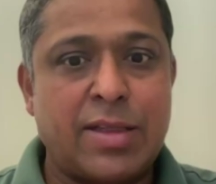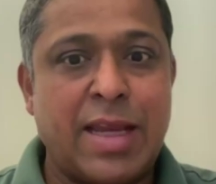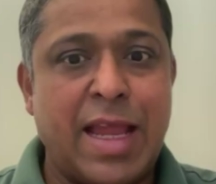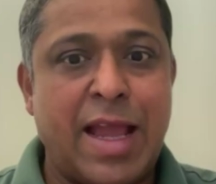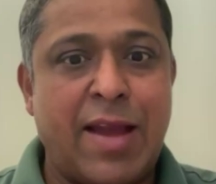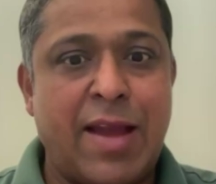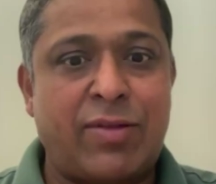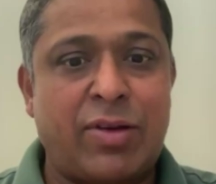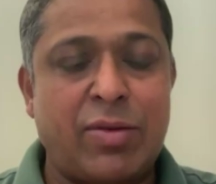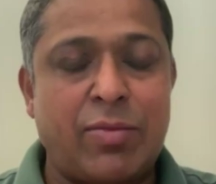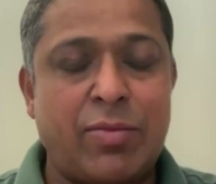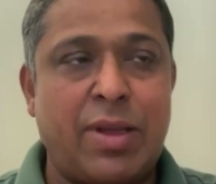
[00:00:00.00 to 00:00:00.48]

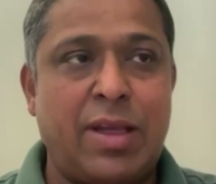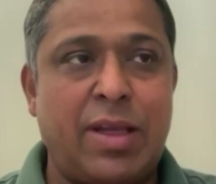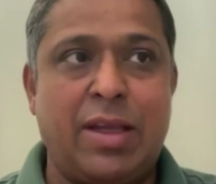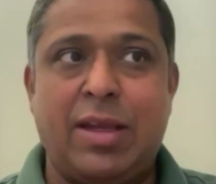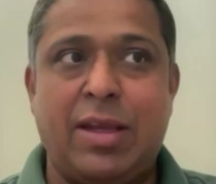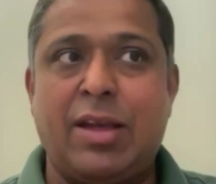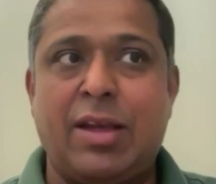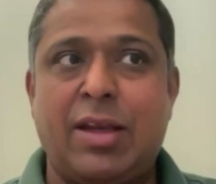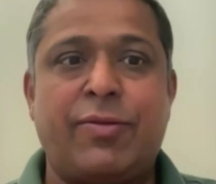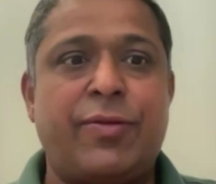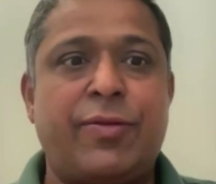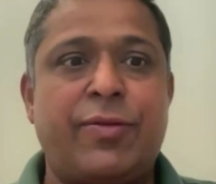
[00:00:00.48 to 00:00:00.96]
doesn't have to
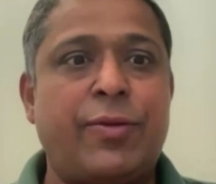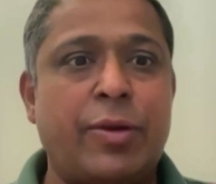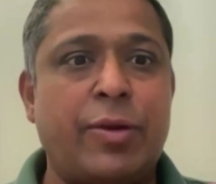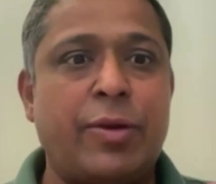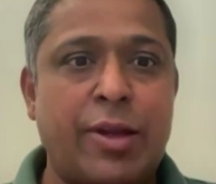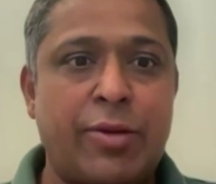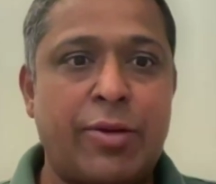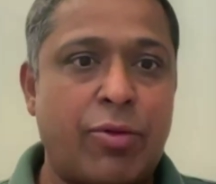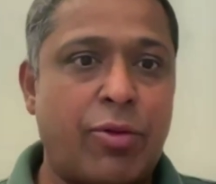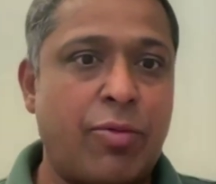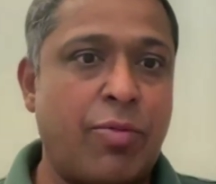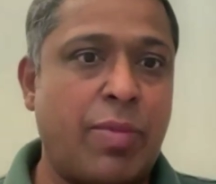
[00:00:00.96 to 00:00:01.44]
be a
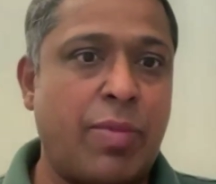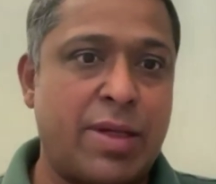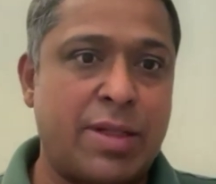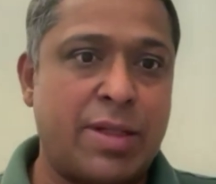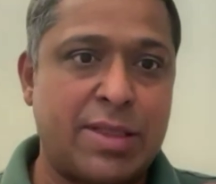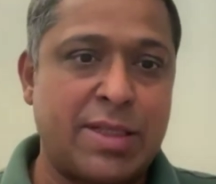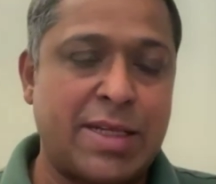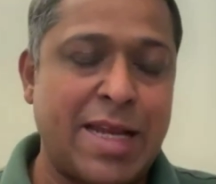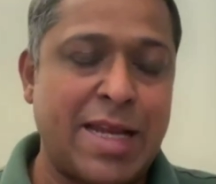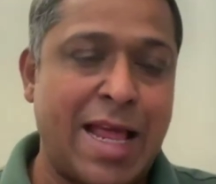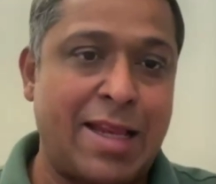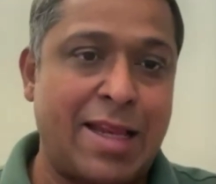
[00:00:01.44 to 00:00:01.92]
fully
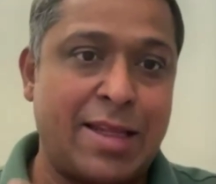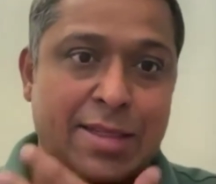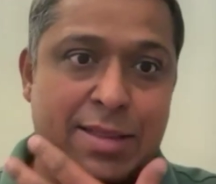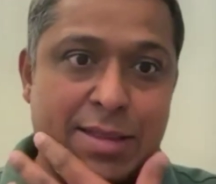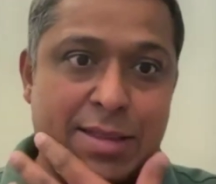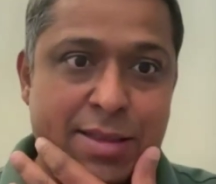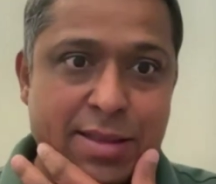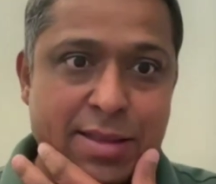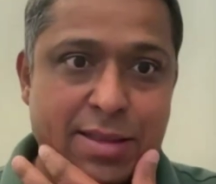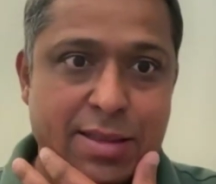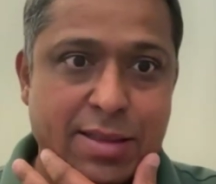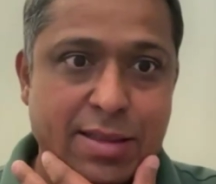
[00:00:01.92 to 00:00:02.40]
robust
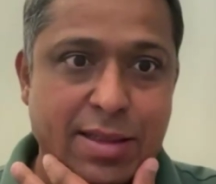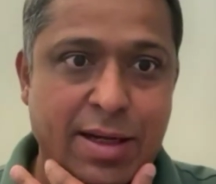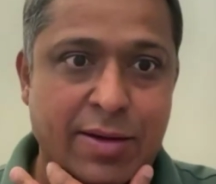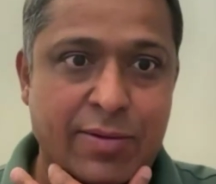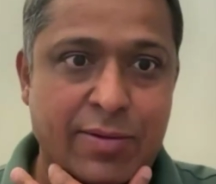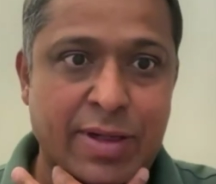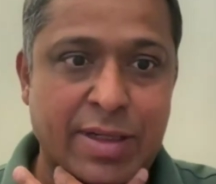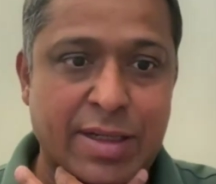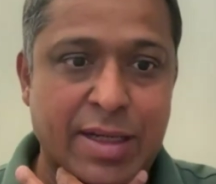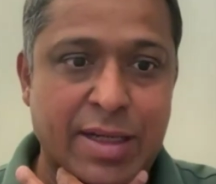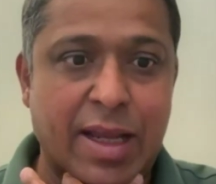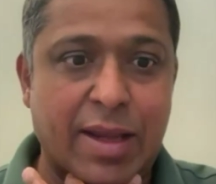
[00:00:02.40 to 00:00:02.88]
analysis
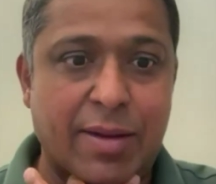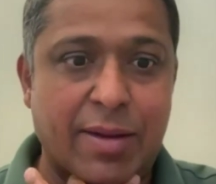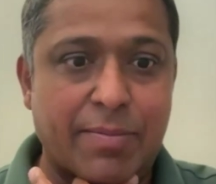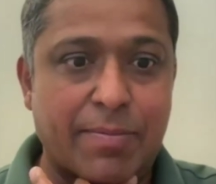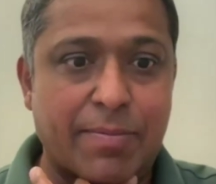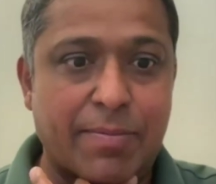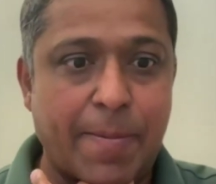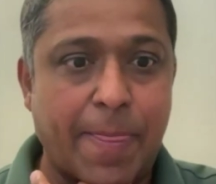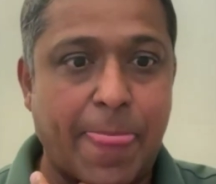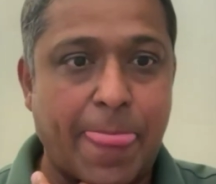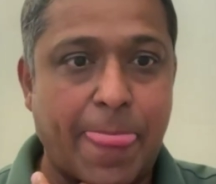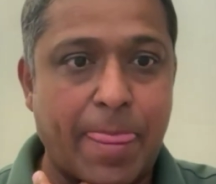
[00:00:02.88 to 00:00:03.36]
every
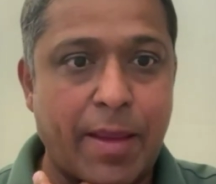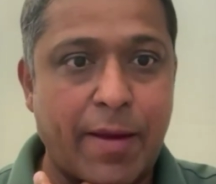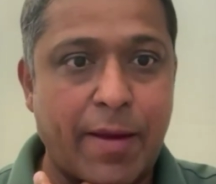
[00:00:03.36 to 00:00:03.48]
time.